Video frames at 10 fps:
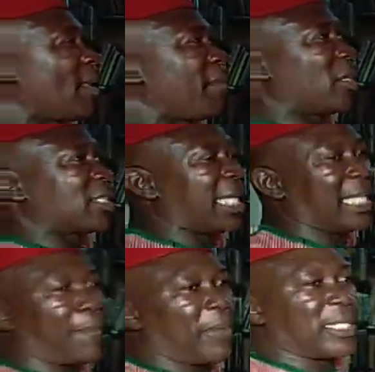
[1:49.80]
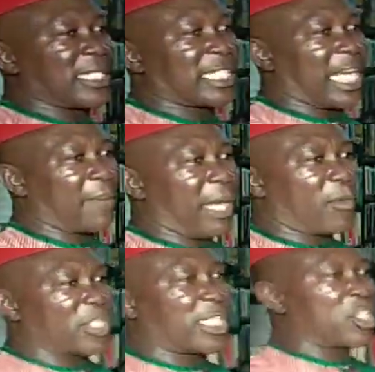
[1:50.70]
Because at that point in time, I
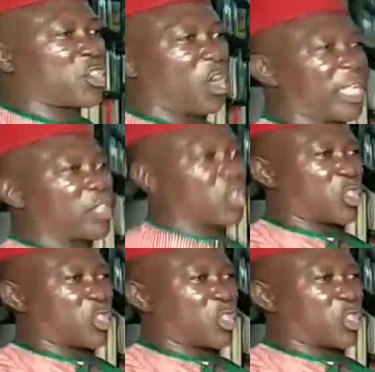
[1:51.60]
was still struggling to